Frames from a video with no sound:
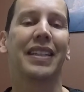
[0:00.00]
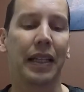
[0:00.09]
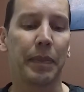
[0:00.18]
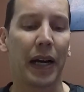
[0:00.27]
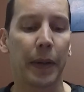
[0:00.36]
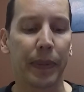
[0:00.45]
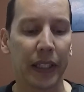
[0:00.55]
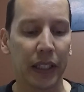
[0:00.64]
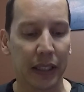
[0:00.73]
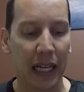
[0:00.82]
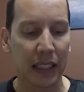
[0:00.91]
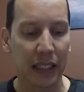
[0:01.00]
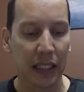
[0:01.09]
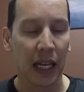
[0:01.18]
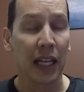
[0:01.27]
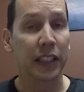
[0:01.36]
And in my opinion,
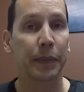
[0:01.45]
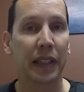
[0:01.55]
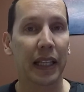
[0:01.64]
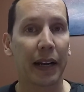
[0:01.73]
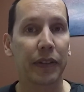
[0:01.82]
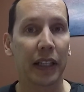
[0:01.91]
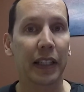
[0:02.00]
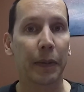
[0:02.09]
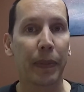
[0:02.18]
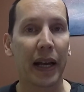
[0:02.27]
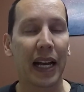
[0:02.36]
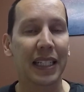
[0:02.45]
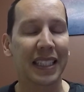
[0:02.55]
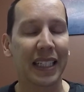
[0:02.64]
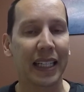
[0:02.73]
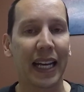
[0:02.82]
that's something that I've done in the
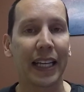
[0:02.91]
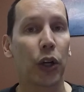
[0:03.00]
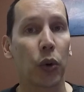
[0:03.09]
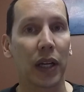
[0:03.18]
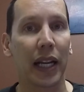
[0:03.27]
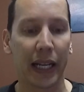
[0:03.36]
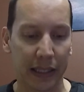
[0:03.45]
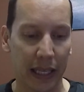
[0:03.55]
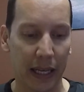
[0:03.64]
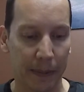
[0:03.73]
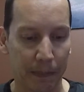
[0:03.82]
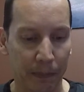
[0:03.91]
past, and I don't like that.